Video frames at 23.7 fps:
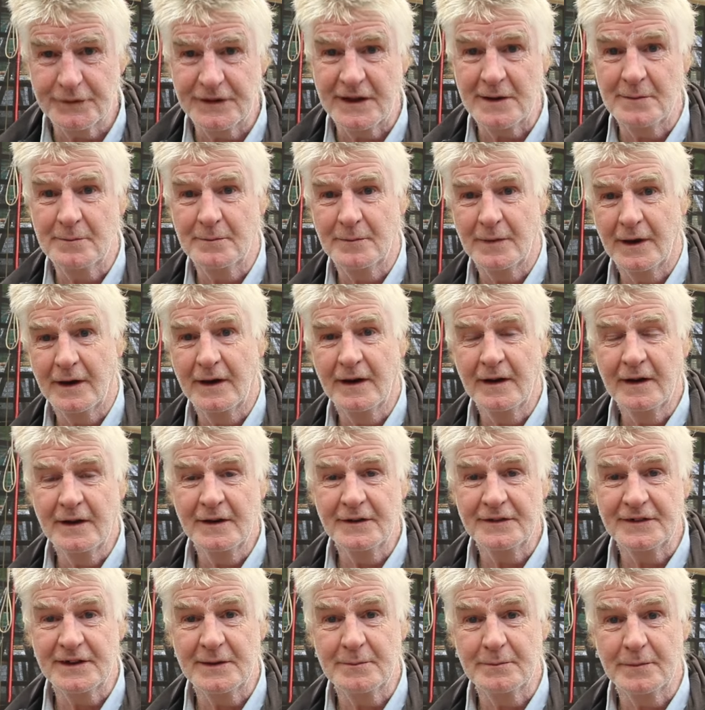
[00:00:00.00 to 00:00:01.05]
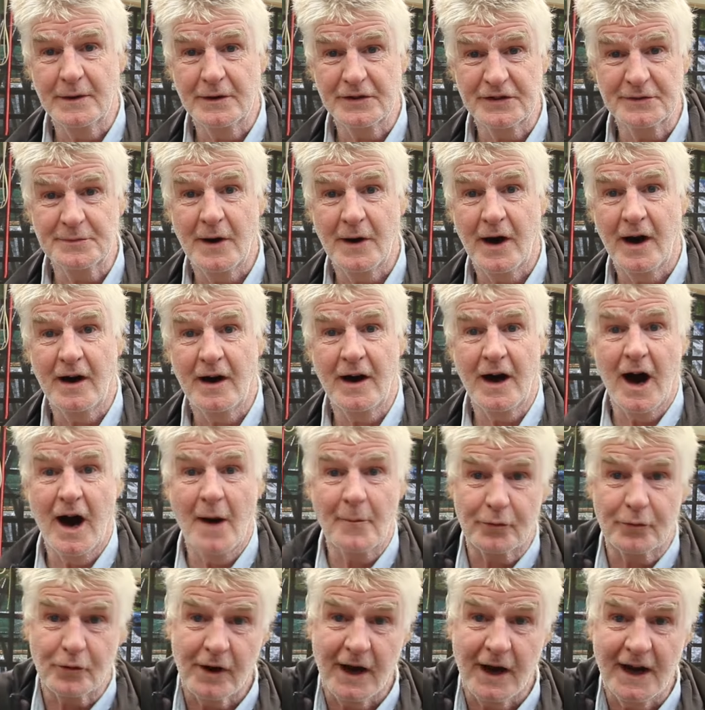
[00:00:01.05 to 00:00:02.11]
timber spar
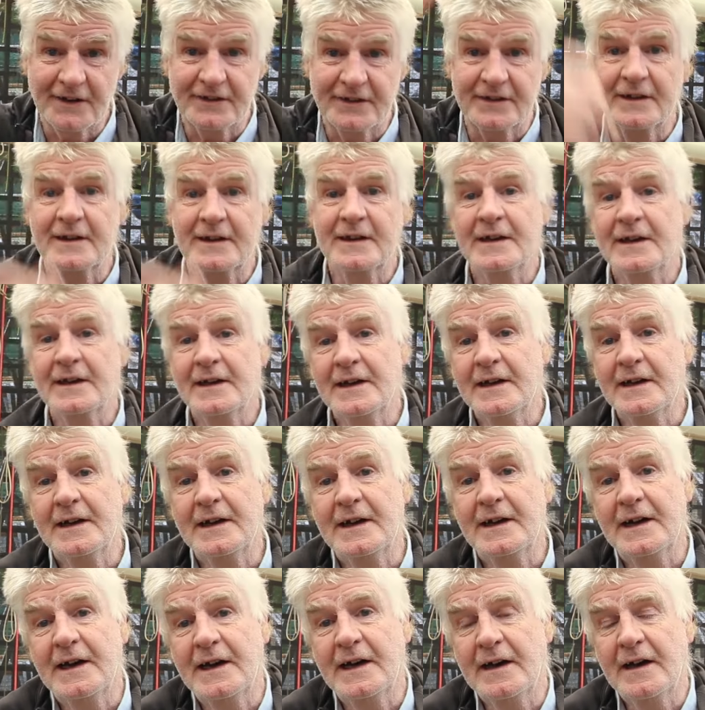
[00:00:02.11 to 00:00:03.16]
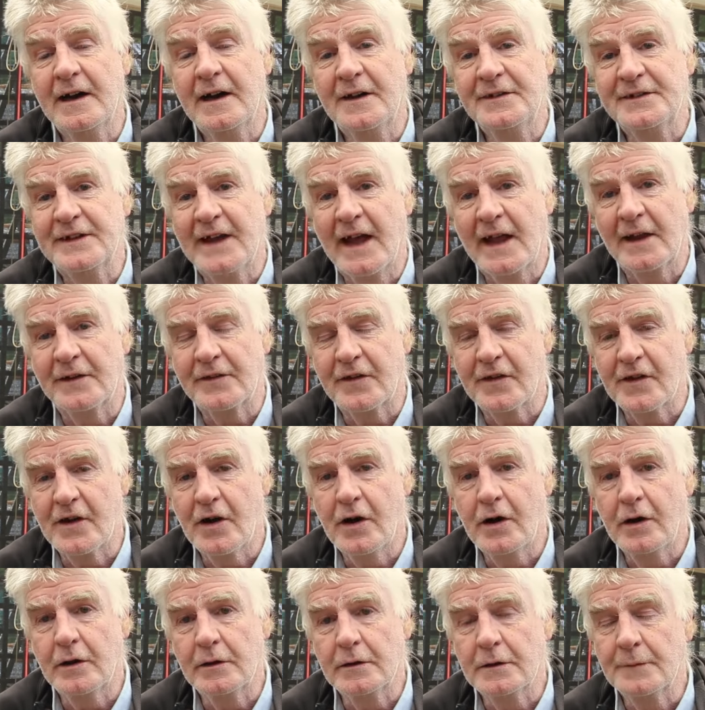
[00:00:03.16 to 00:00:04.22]
upright and down into the
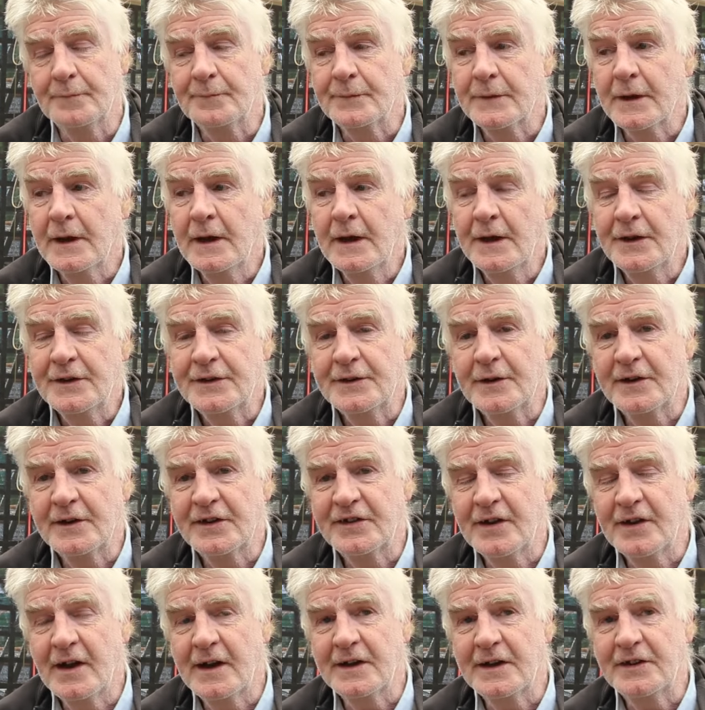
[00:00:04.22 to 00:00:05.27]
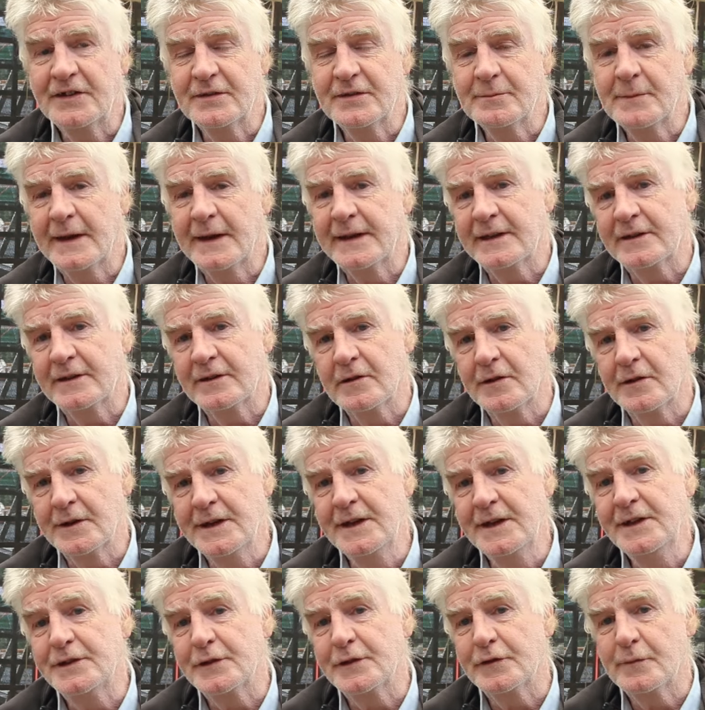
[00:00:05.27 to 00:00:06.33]
hole. So I decided to make it a lot
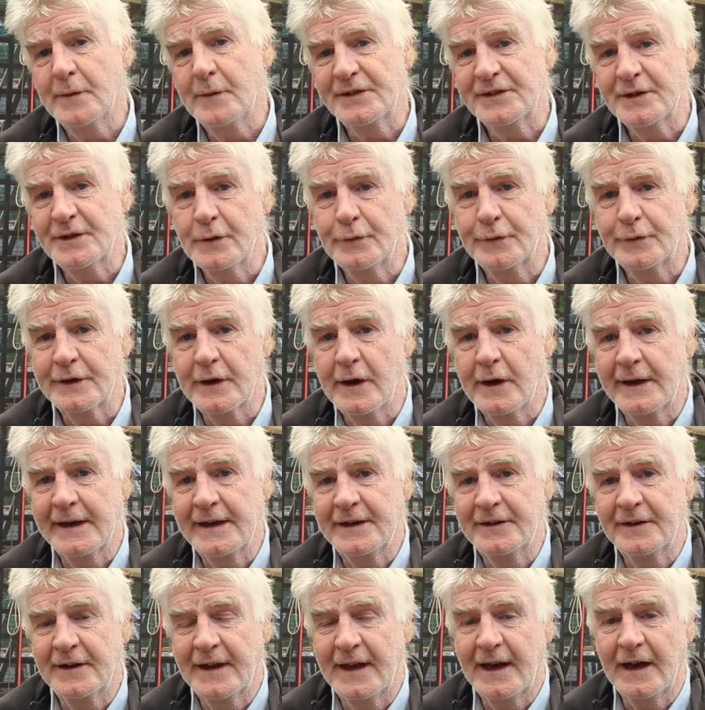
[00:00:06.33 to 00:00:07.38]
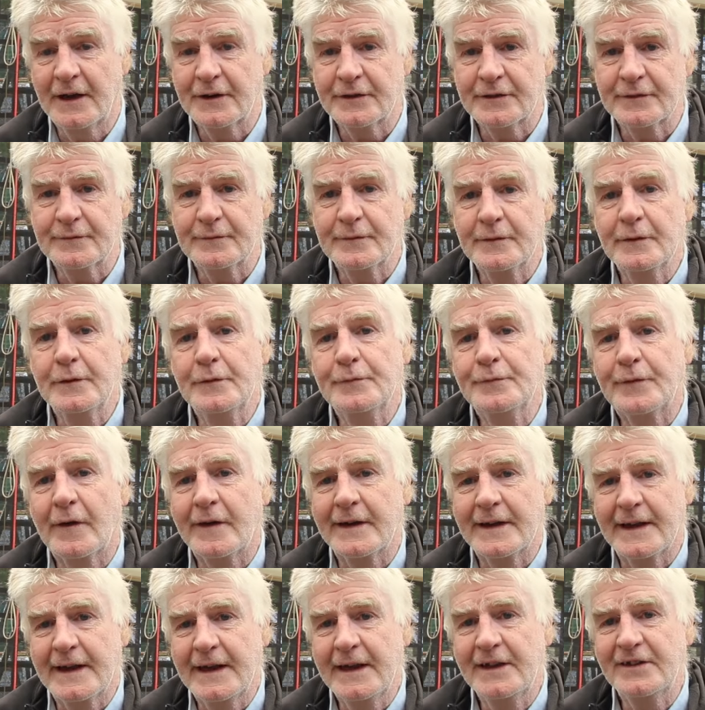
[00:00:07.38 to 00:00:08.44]
easier for myself for going in and out
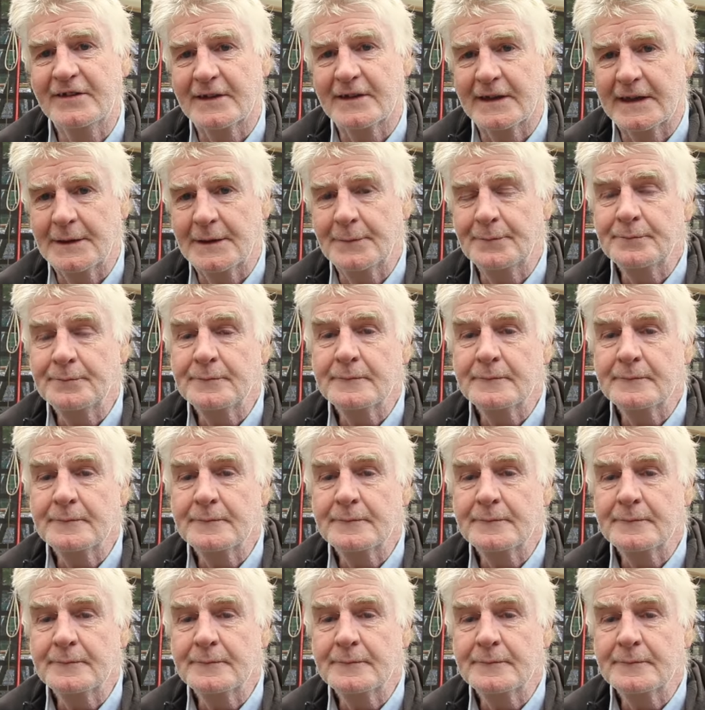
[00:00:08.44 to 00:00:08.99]
very easily,